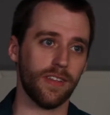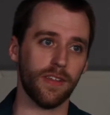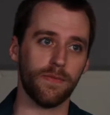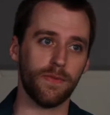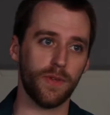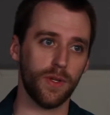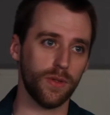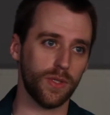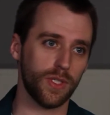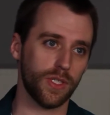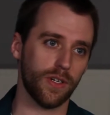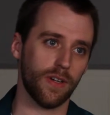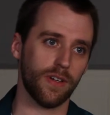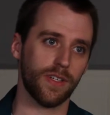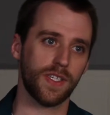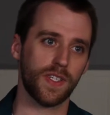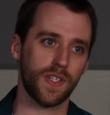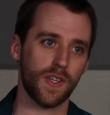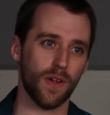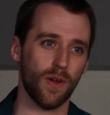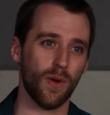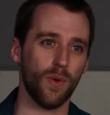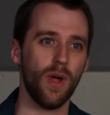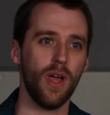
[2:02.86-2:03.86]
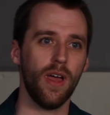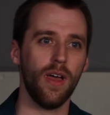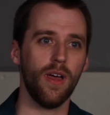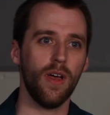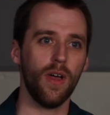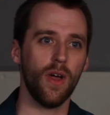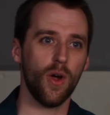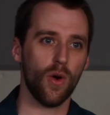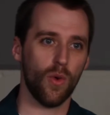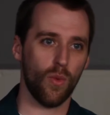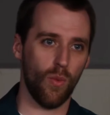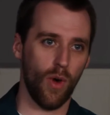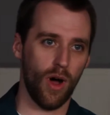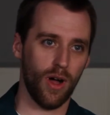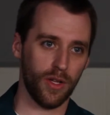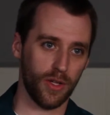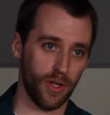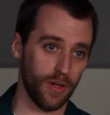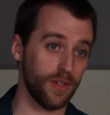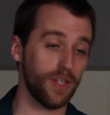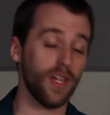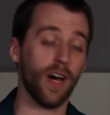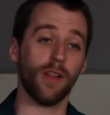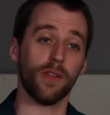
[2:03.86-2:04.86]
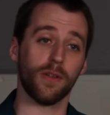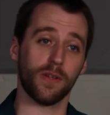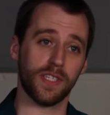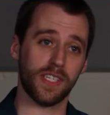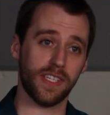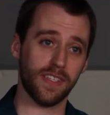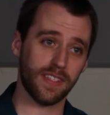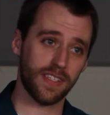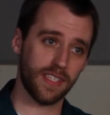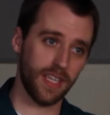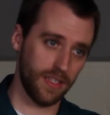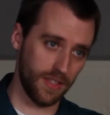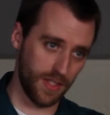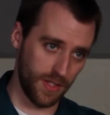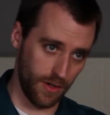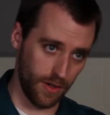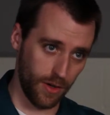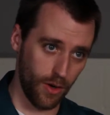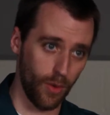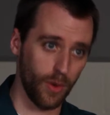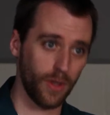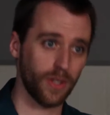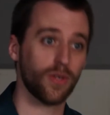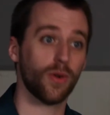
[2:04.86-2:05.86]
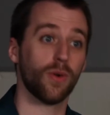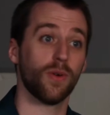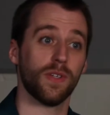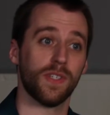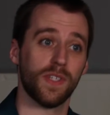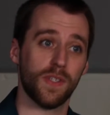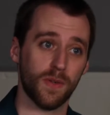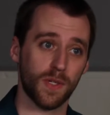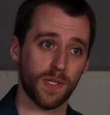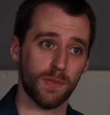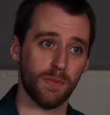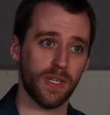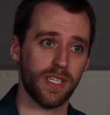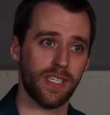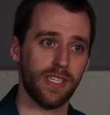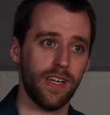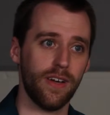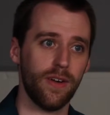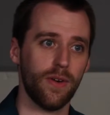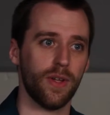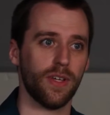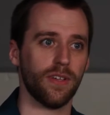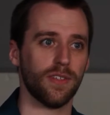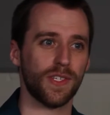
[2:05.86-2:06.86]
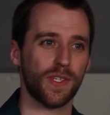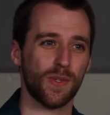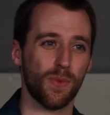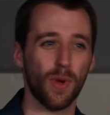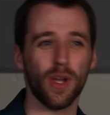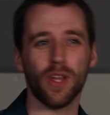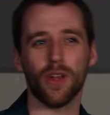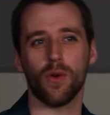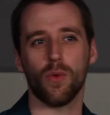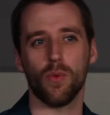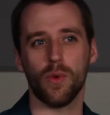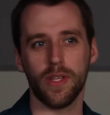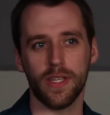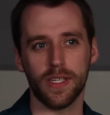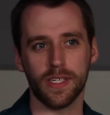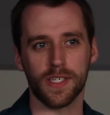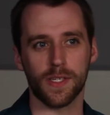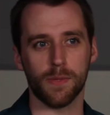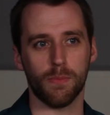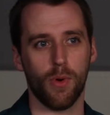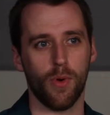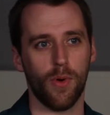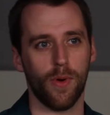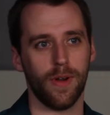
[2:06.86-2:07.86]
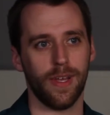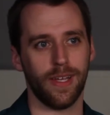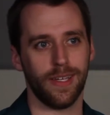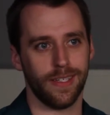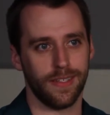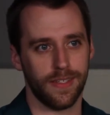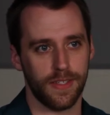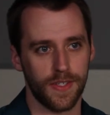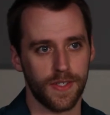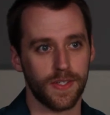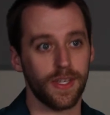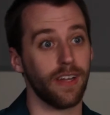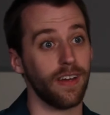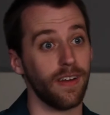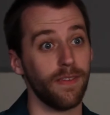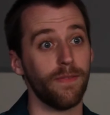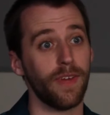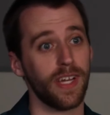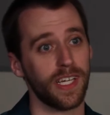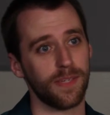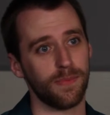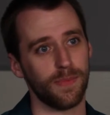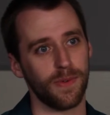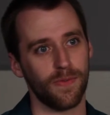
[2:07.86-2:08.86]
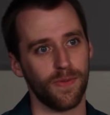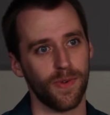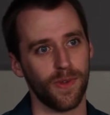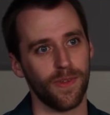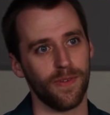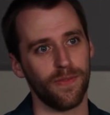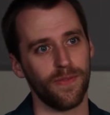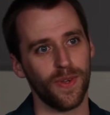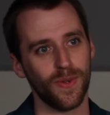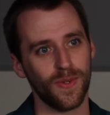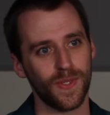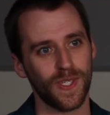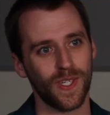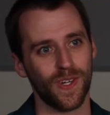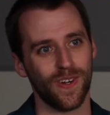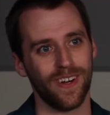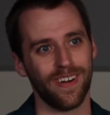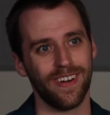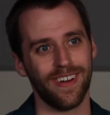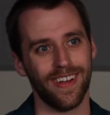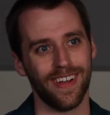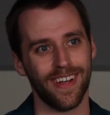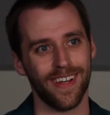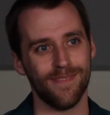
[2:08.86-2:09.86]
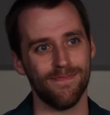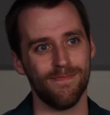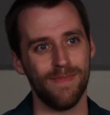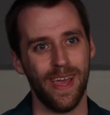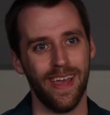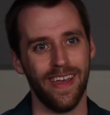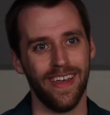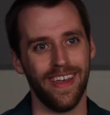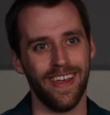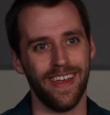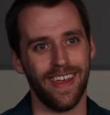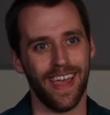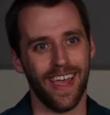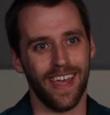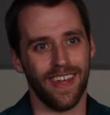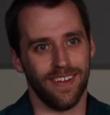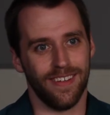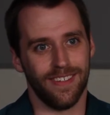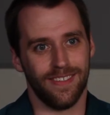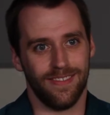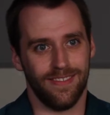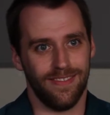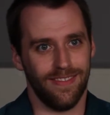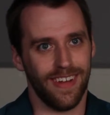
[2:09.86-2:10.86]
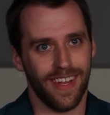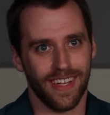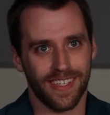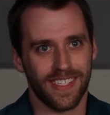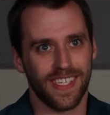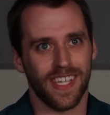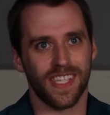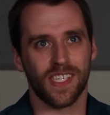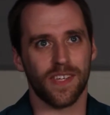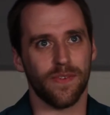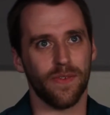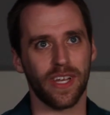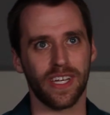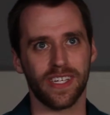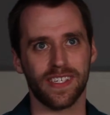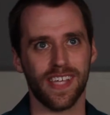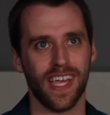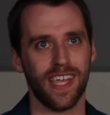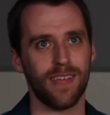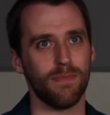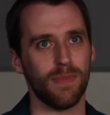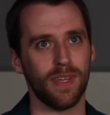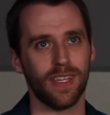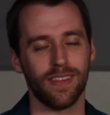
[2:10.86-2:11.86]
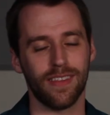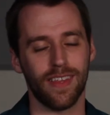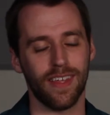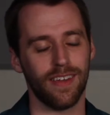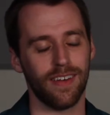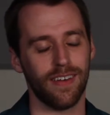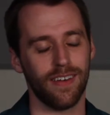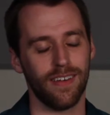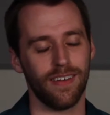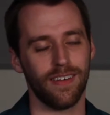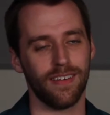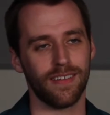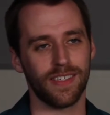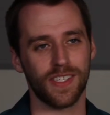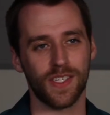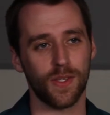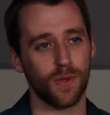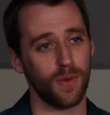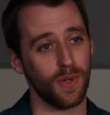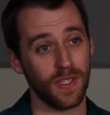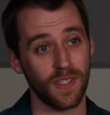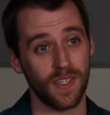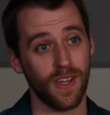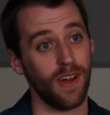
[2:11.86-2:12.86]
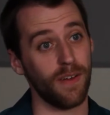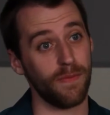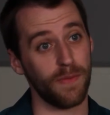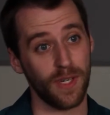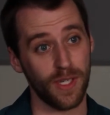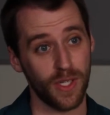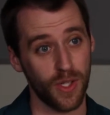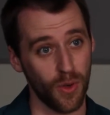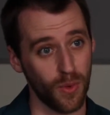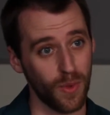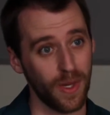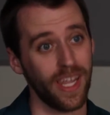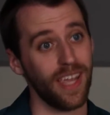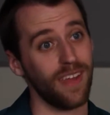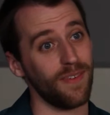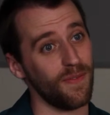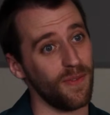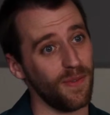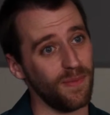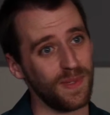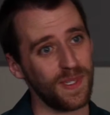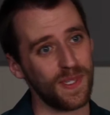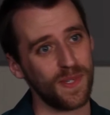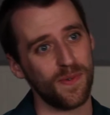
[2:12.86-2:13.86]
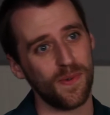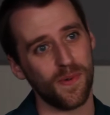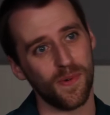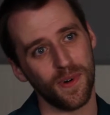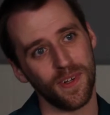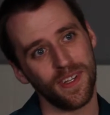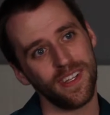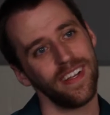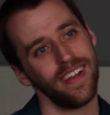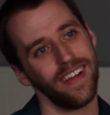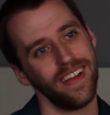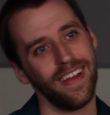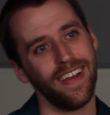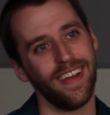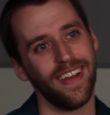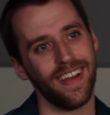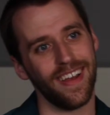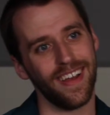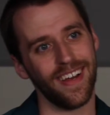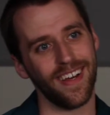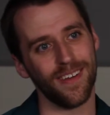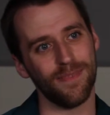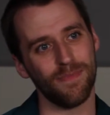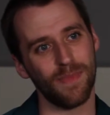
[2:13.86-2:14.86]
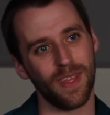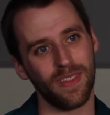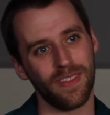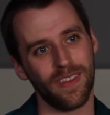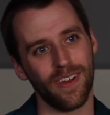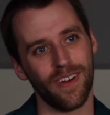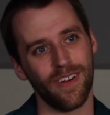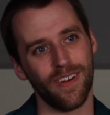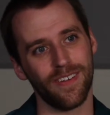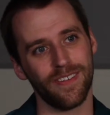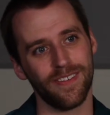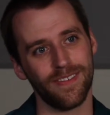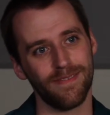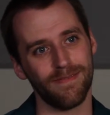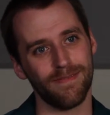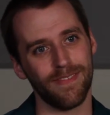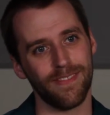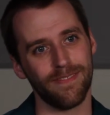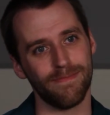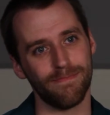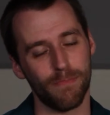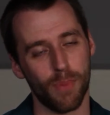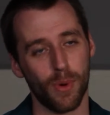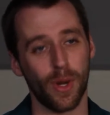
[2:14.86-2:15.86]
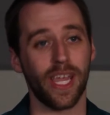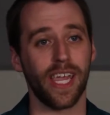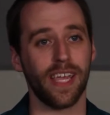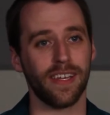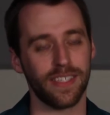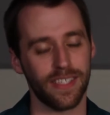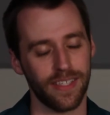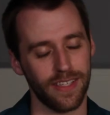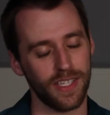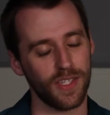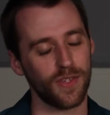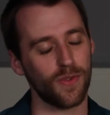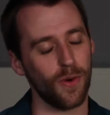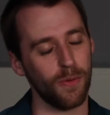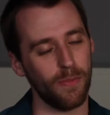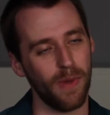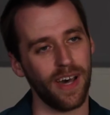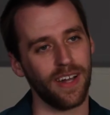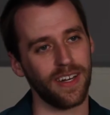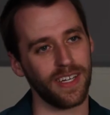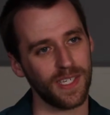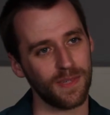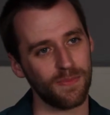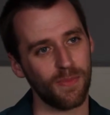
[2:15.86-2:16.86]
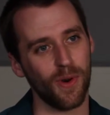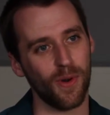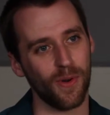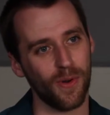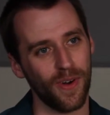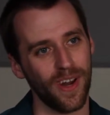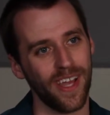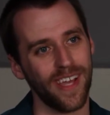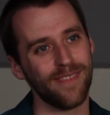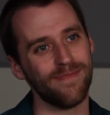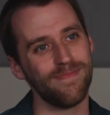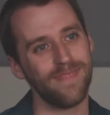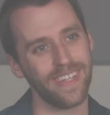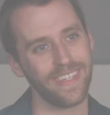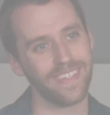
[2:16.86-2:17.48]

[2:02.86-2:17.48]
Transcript: the future. So while your dollars and cents are going towards those materials, what you're really supporting is an investment for the future and a sense of excitement that students often don't get from school that they're bringing to this robotics program.